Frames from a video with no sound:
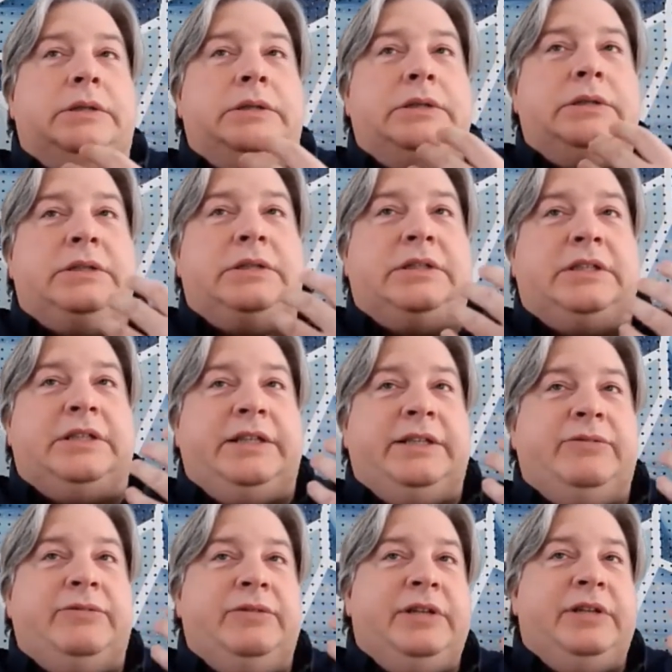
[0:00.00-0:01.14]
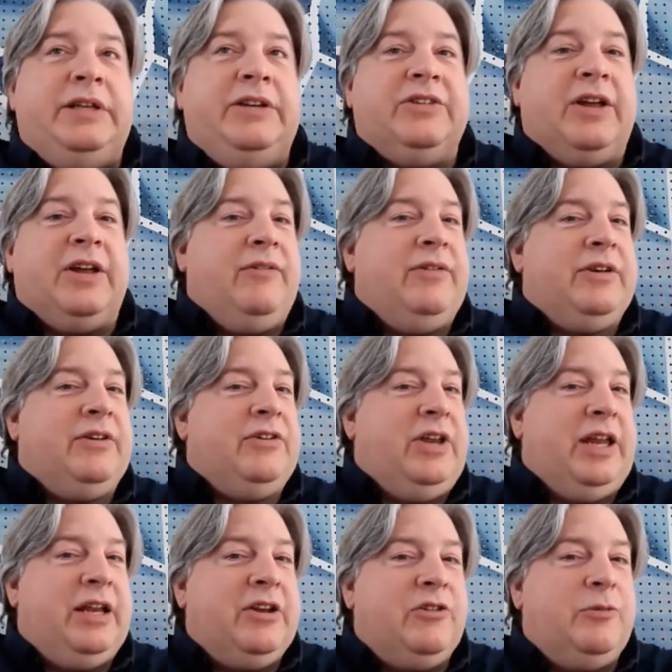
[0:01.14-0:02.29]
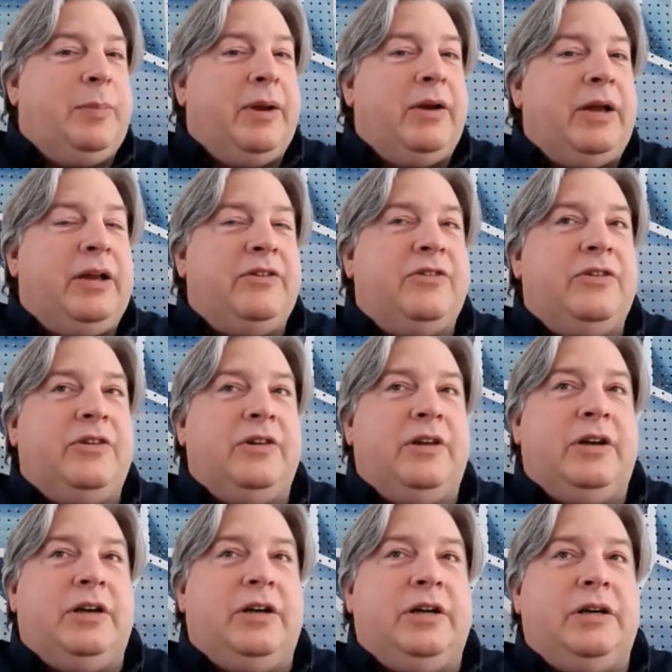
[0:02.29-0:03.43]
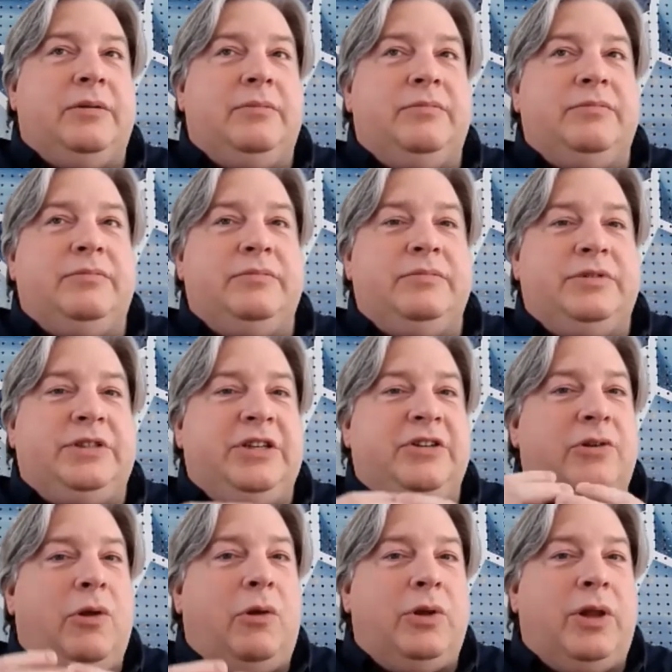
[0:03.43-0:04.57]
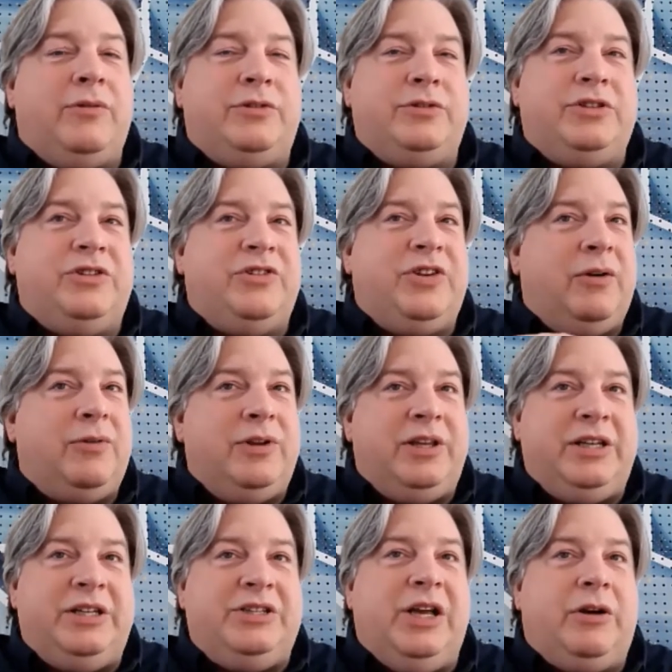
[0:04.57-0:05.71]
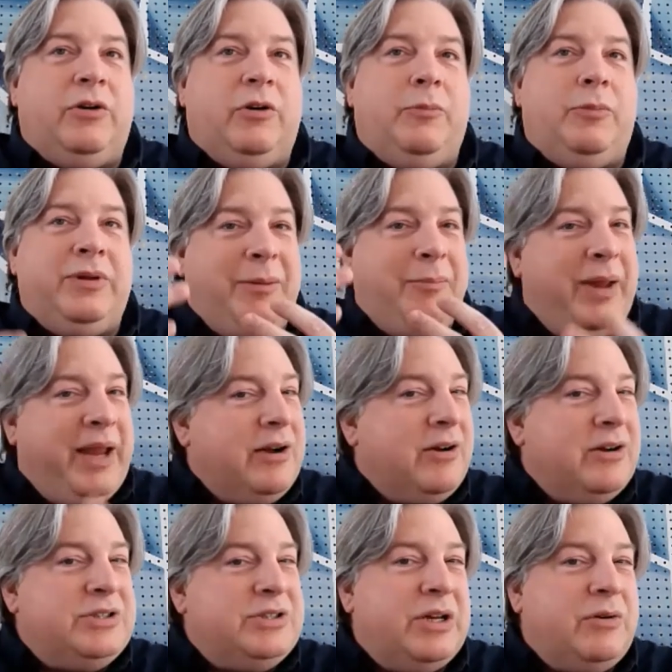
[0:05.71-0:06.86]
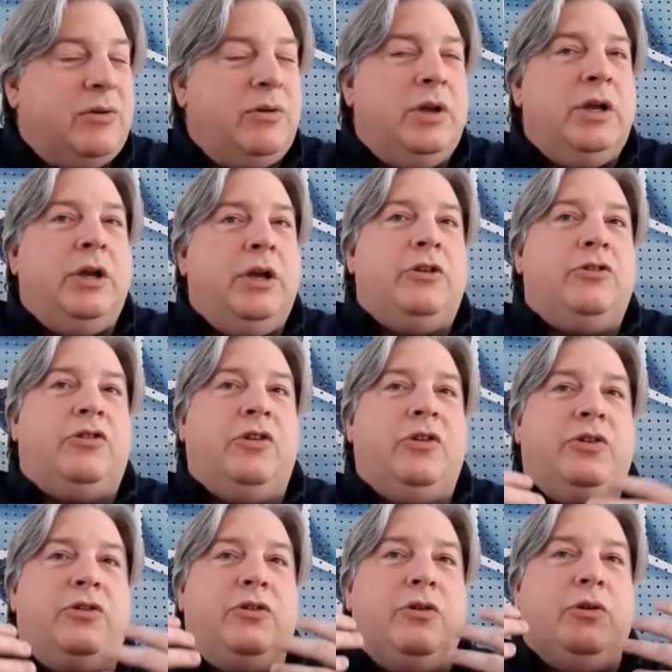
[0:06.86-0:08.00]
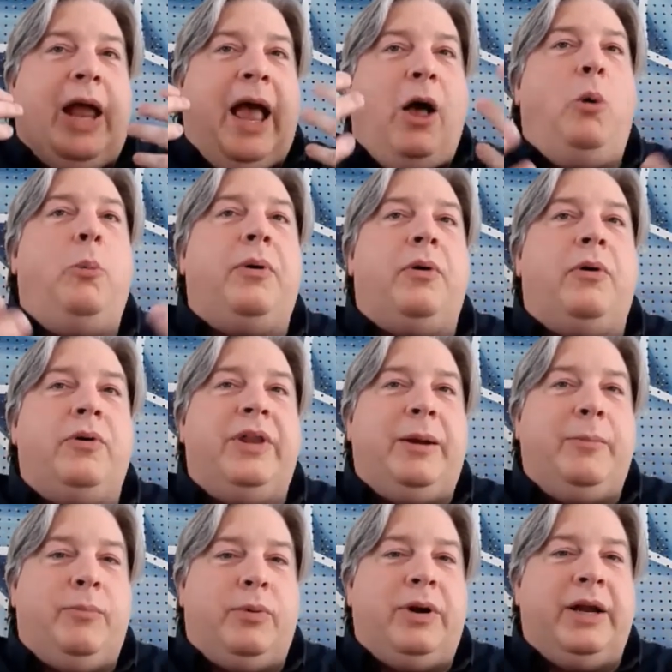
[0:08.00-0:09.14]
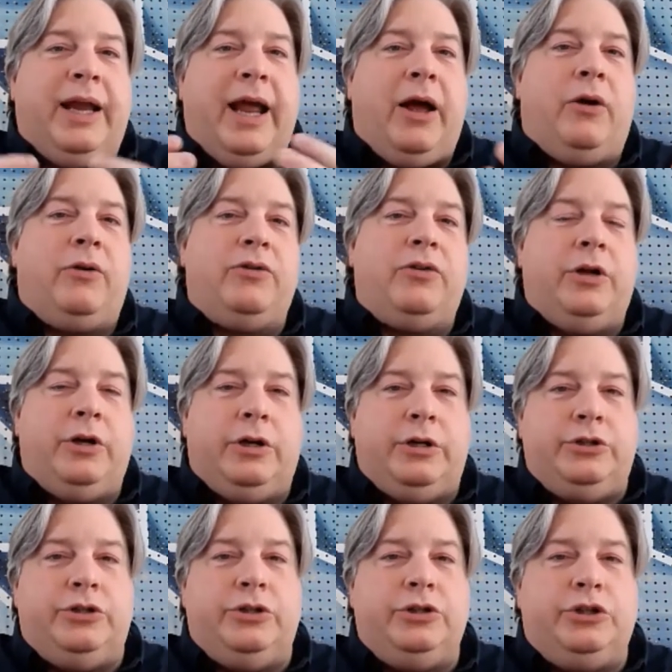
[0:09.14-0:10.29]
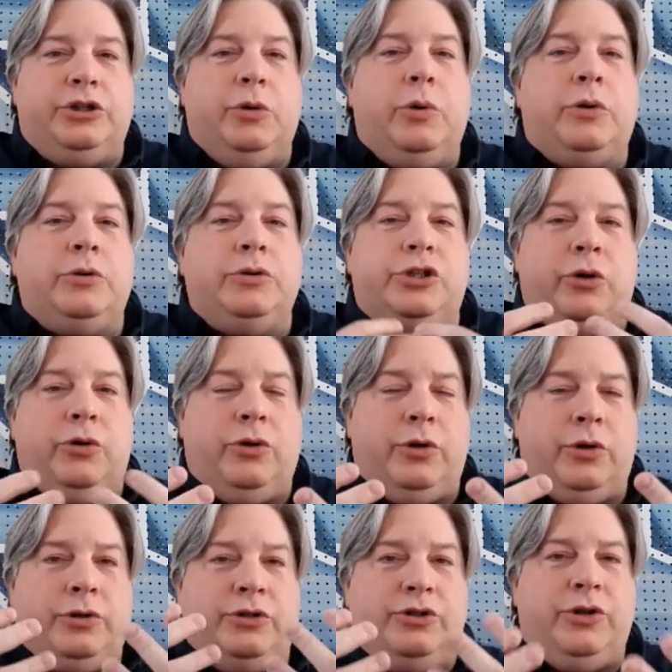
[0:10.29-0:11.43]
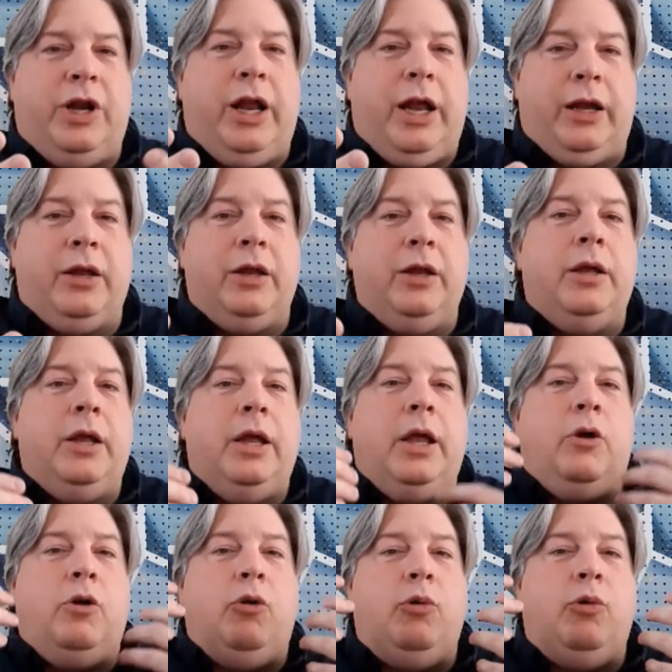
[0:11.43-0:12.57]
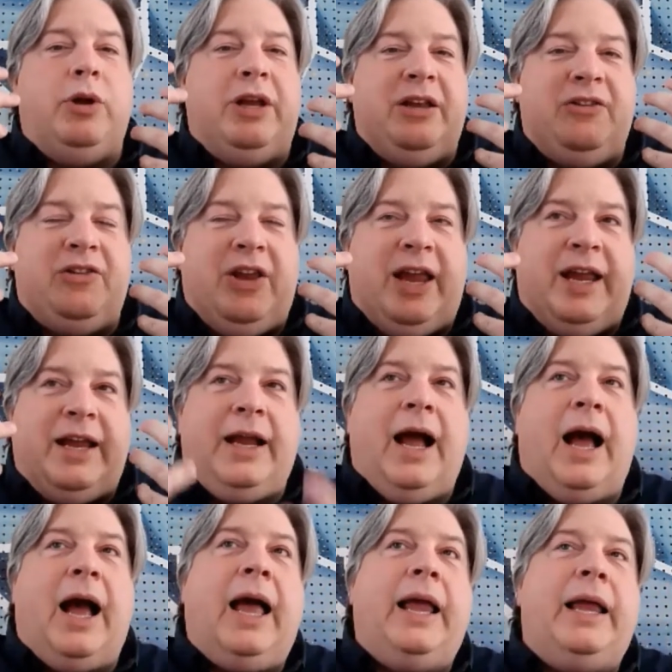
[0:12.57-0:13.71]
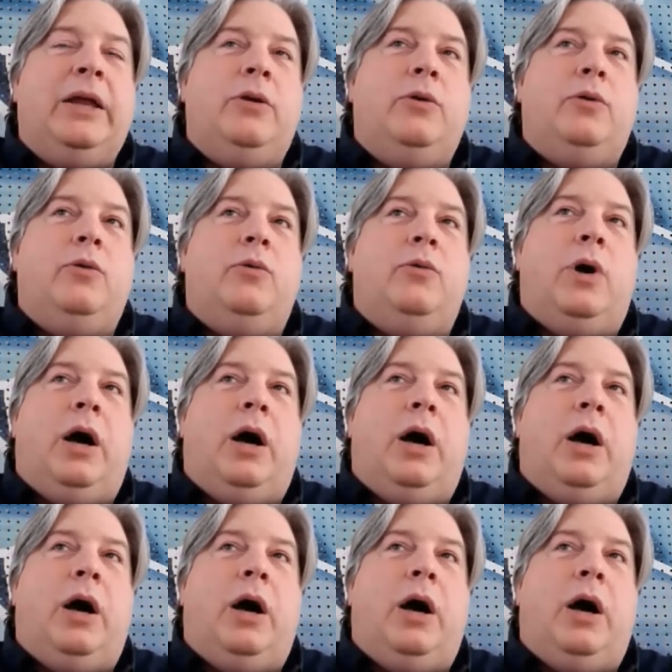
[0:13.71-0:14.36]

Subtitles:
she really is kind of inexperienced. She's low level. She's not really a general, but they make her a general. So to help her, they bring out Shuo Jurei, who is a guy who